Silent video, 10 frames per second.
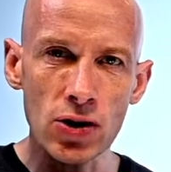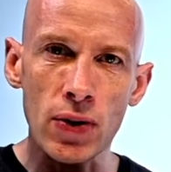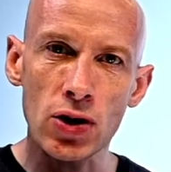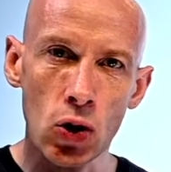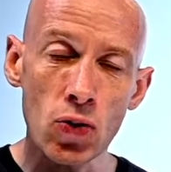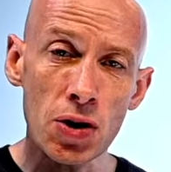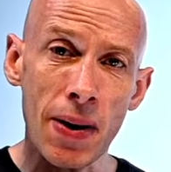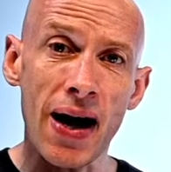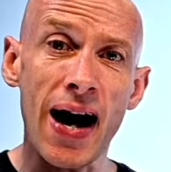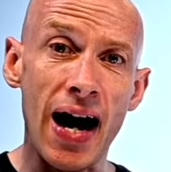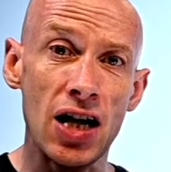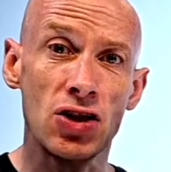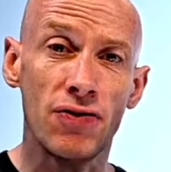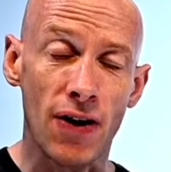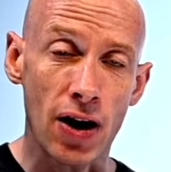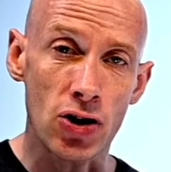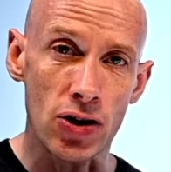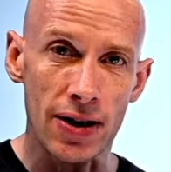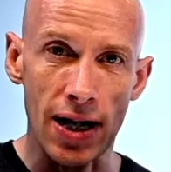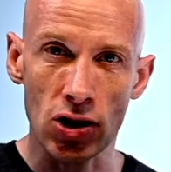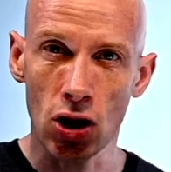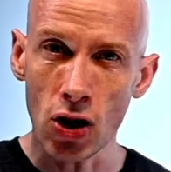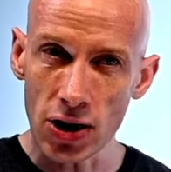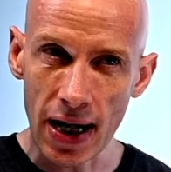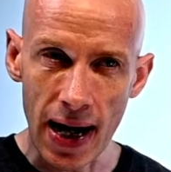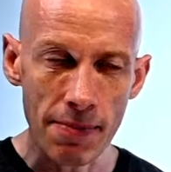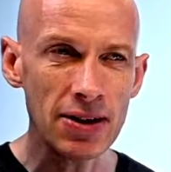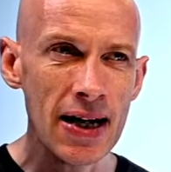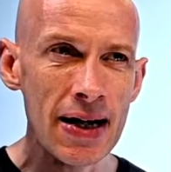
we talked about Azure Functions and Azure Logic Apps,